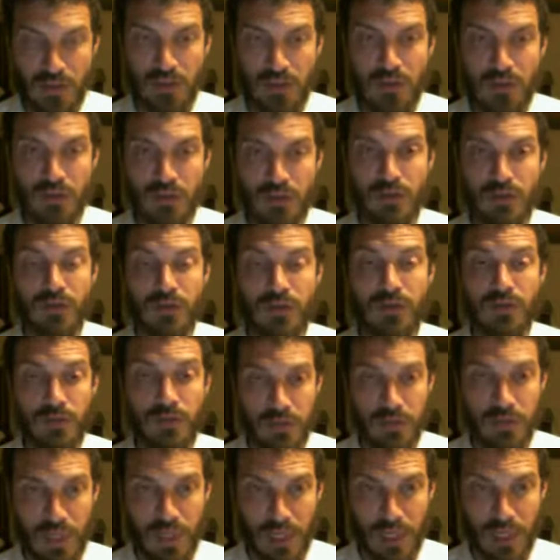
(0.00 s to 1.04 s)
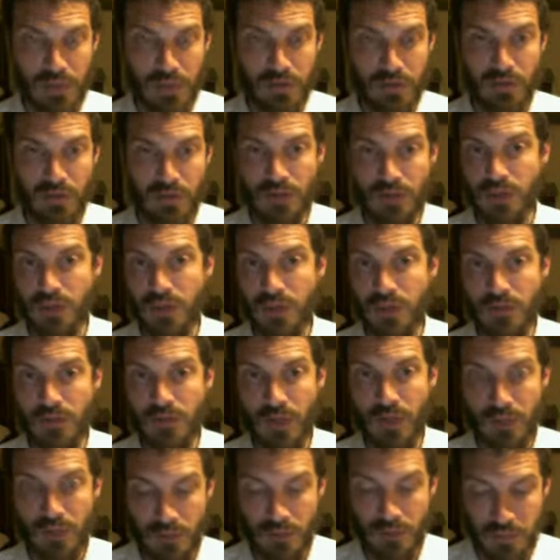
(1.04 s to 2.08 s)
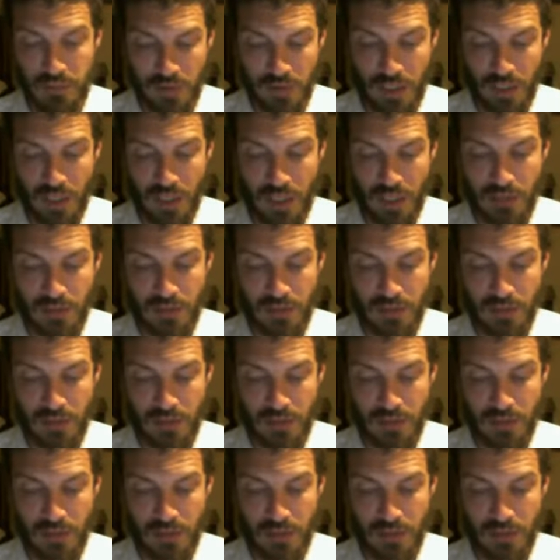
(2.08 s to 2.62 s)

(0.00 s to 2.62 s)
You cube that or you quadruple that